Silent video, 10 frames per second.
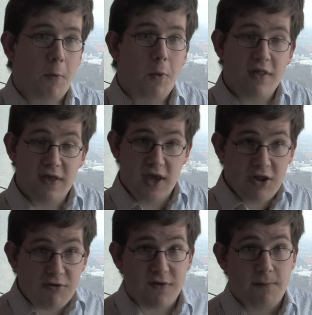But one of the
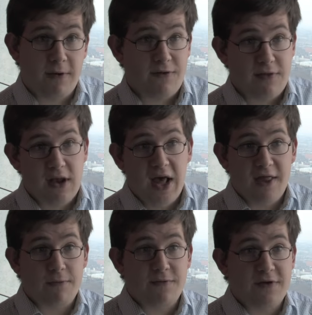interesting bits of the
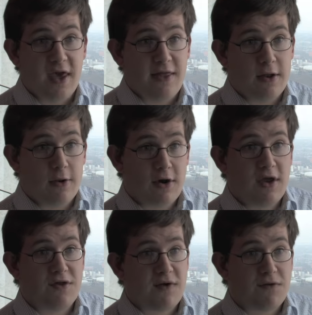announcement today that
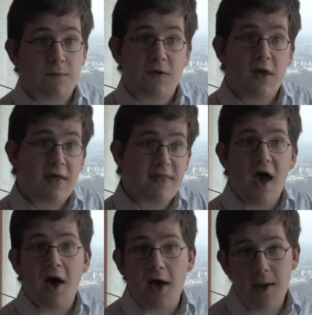Nokia stressed was
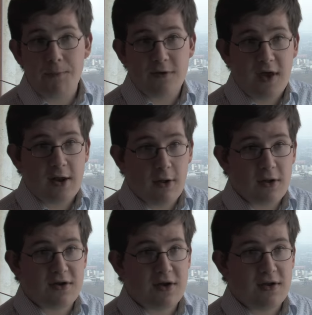their hybrid
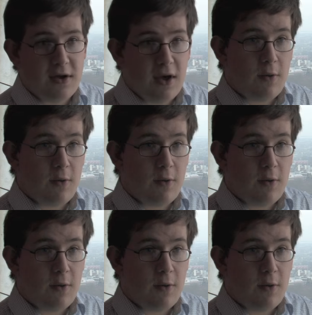technology,